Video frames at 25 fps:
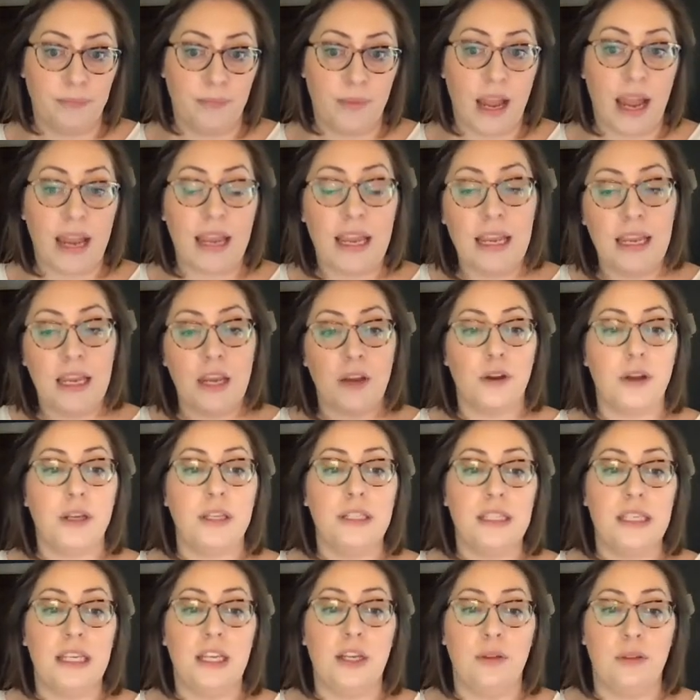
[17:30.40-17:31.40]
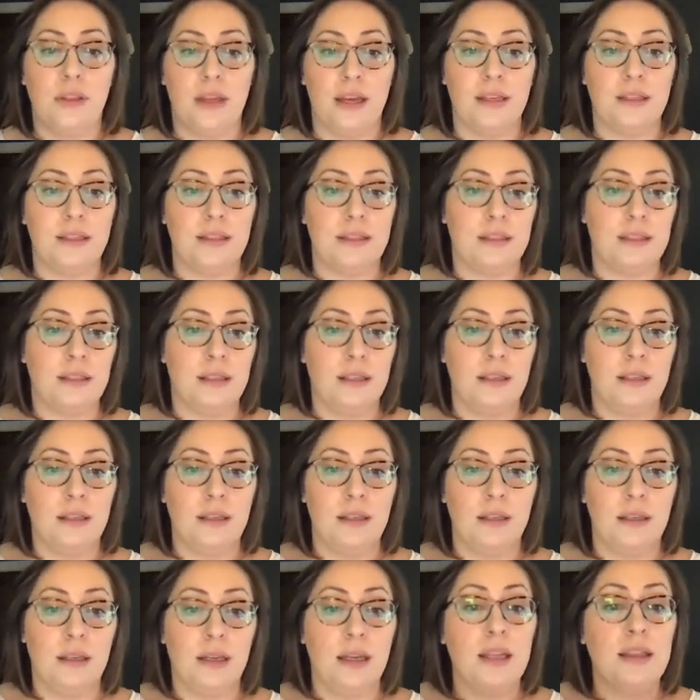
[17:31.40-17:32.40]
I can guarantee you this,
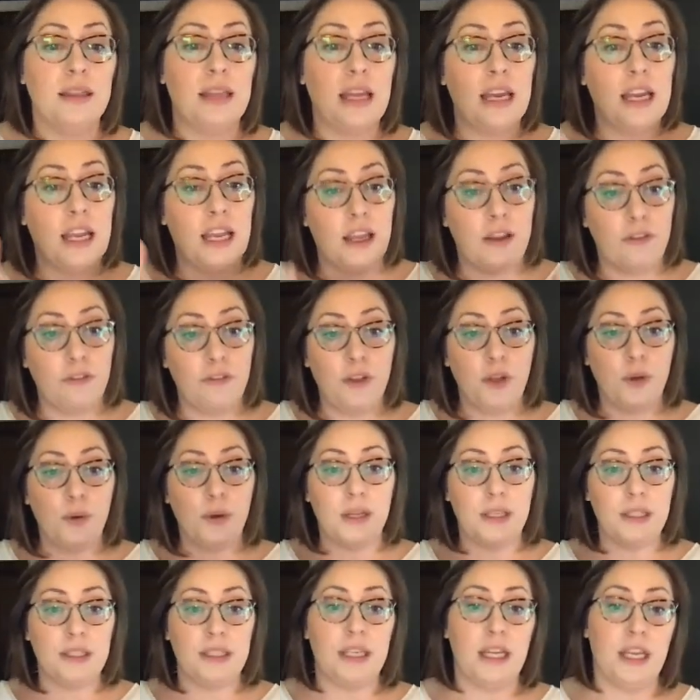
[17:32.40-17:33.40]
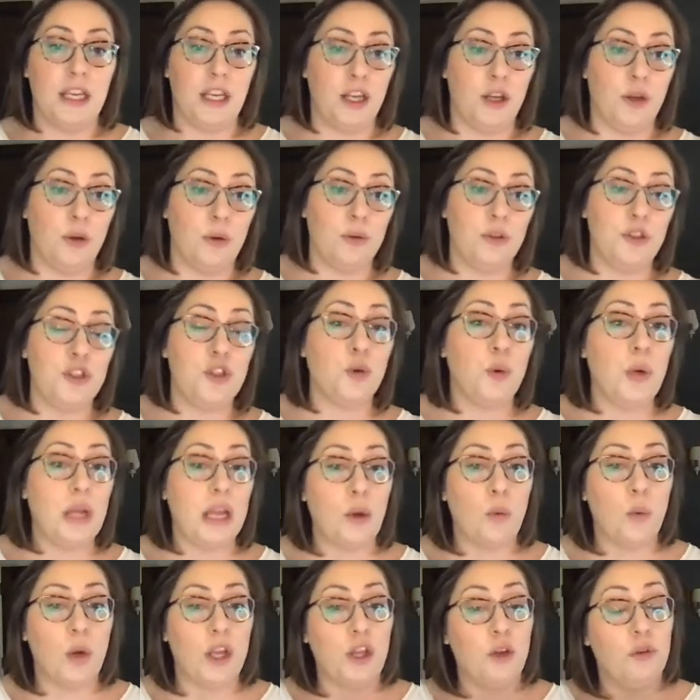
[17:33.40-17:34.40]
that if you continue
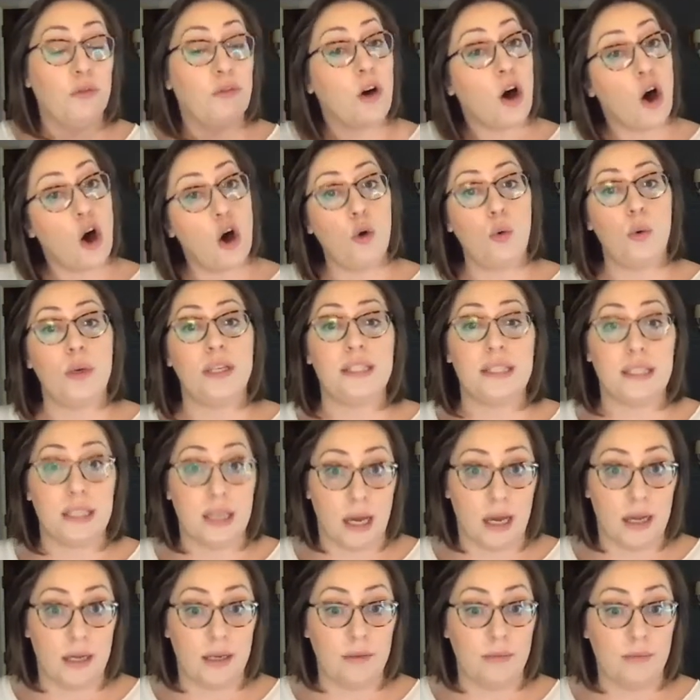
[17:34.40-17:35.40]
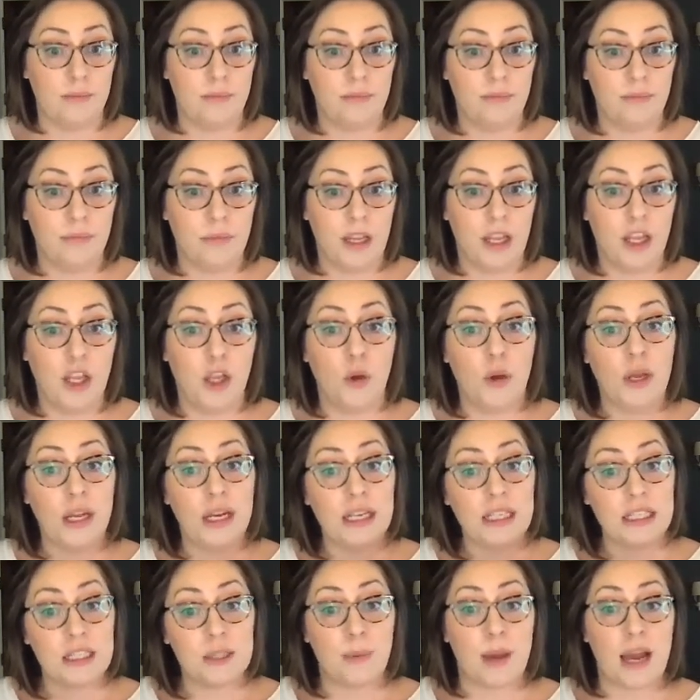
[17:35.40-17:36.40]
doing what you've always done, you can
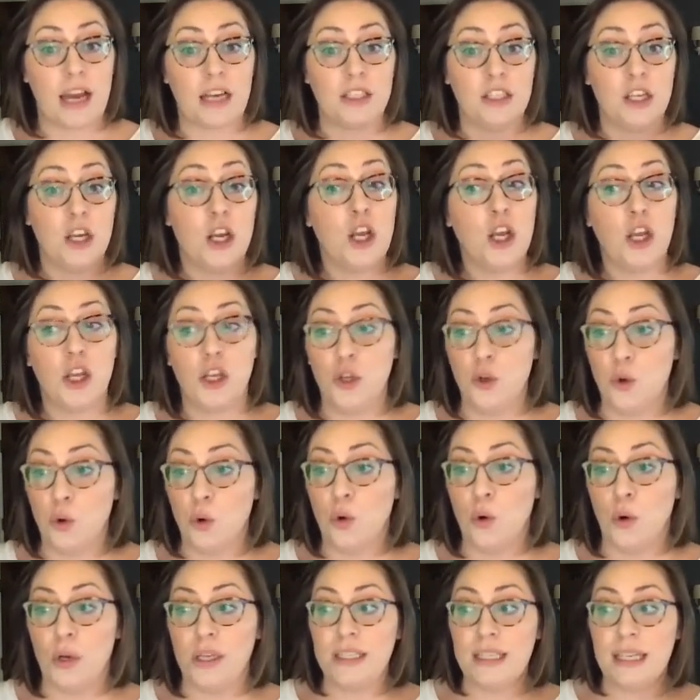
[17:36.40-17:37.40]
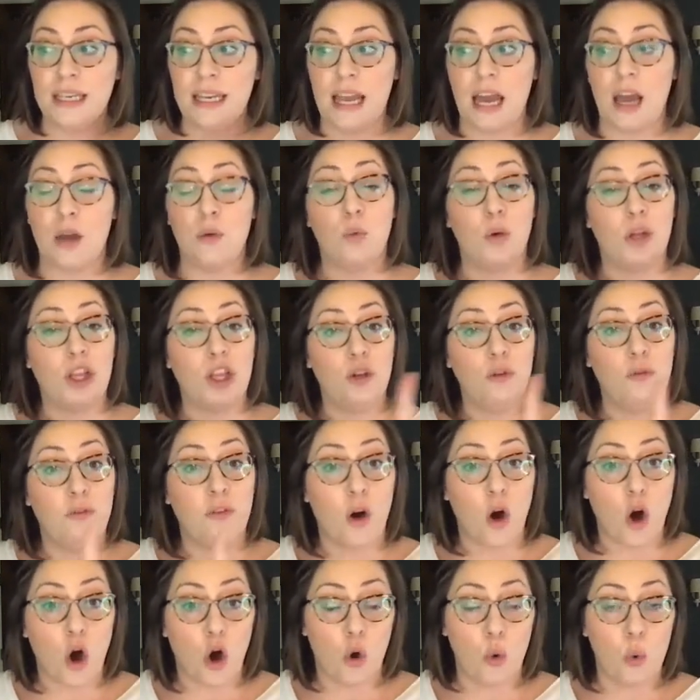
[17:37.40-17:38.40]
expect you're going to get what you've
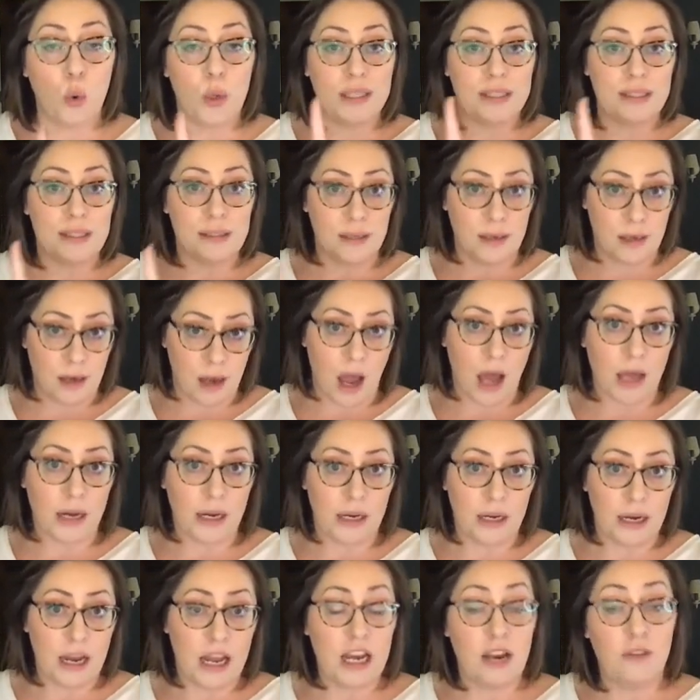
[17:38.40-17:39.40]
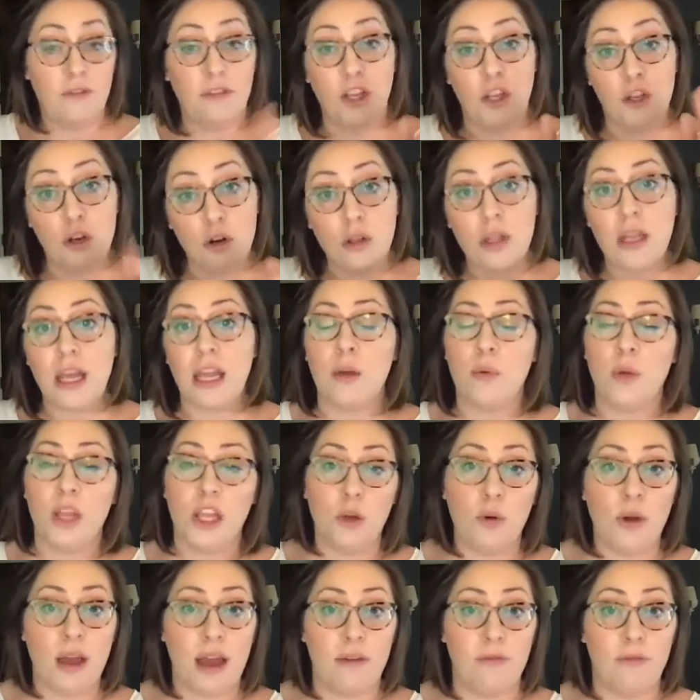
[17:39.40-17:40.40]
always gotten. And if you don't like what
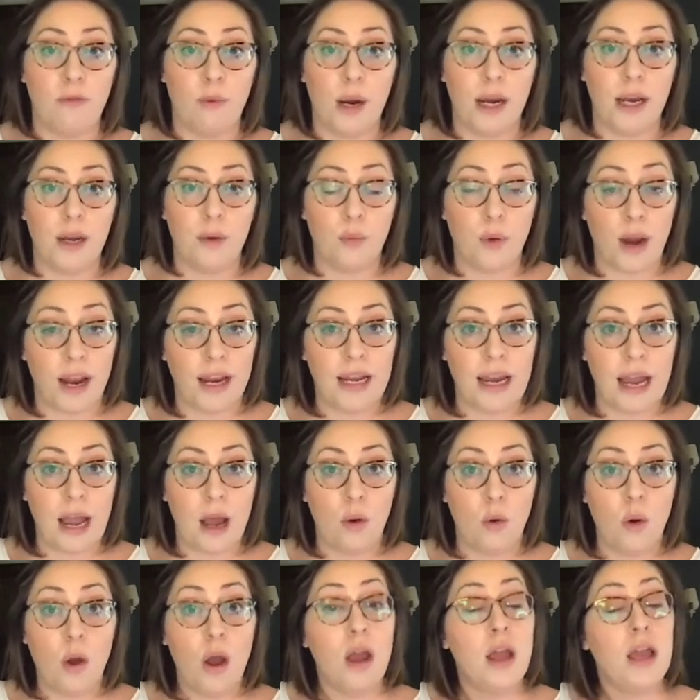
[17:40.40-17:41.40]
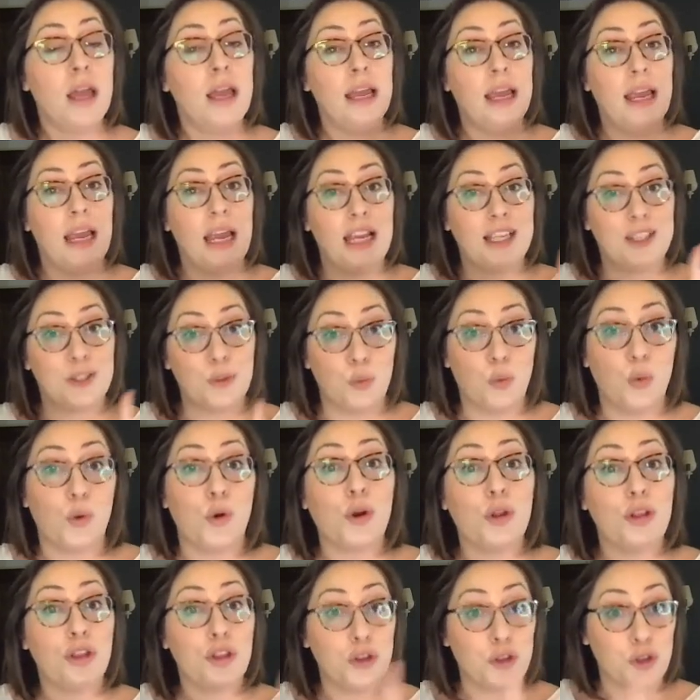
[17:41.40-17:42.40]
you have right now, it's
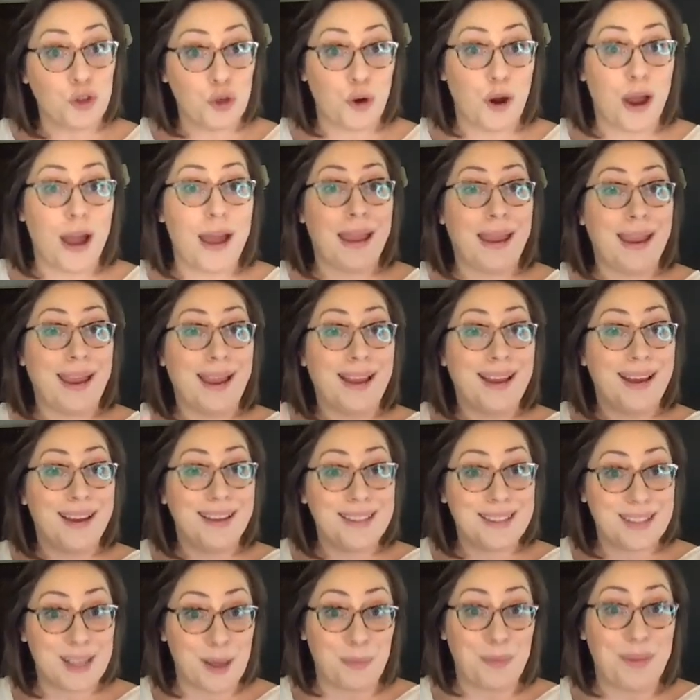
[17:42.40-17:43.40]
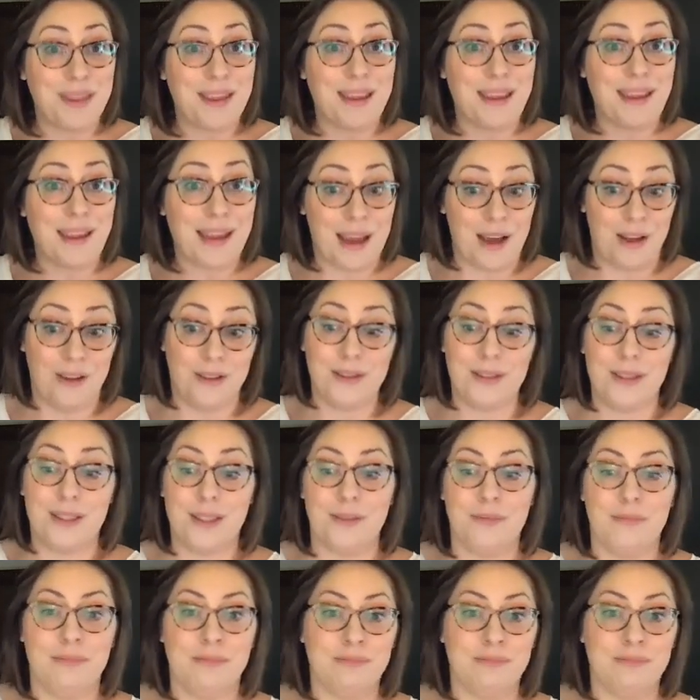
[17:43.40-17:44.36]
worth trying something else.